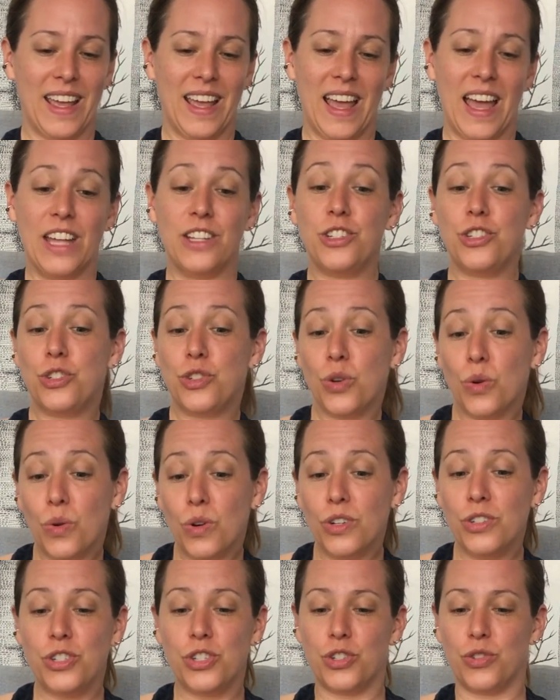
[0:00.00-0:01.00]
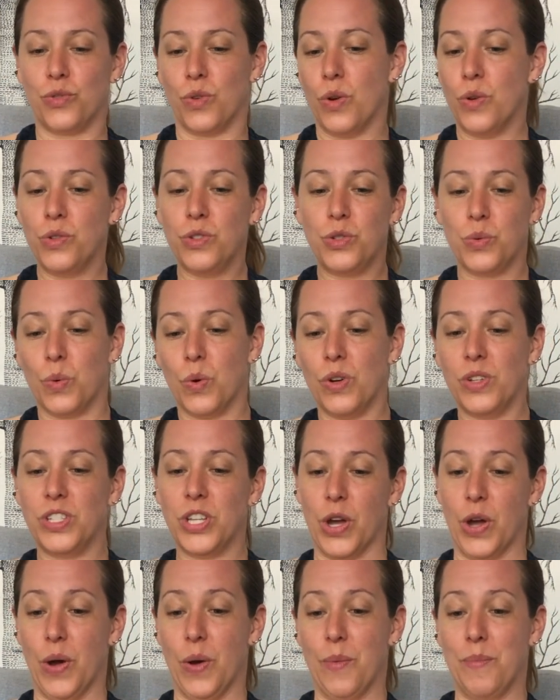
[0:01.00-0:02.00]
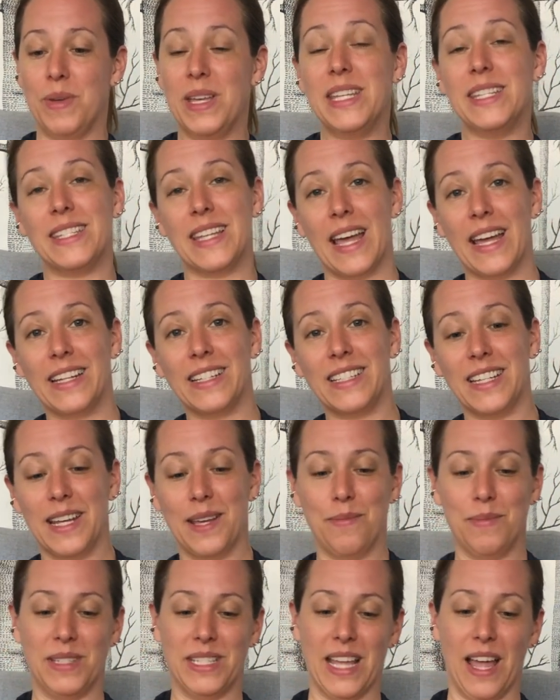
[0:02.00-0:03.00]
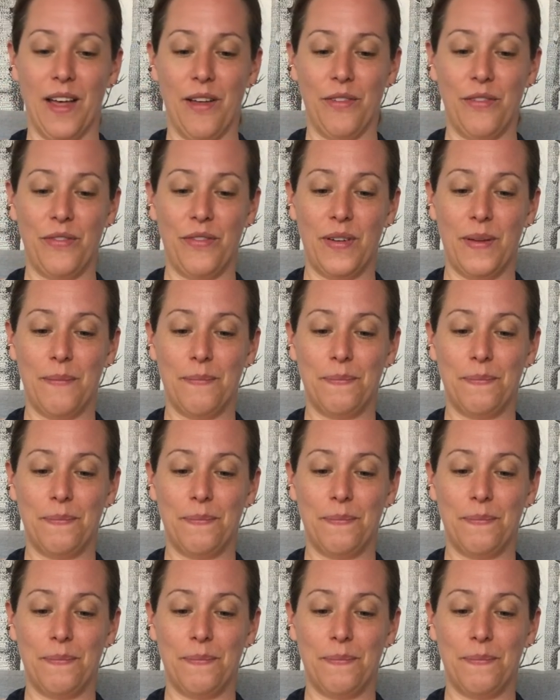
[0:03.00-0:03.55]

As George strode towards home, he sang to himself.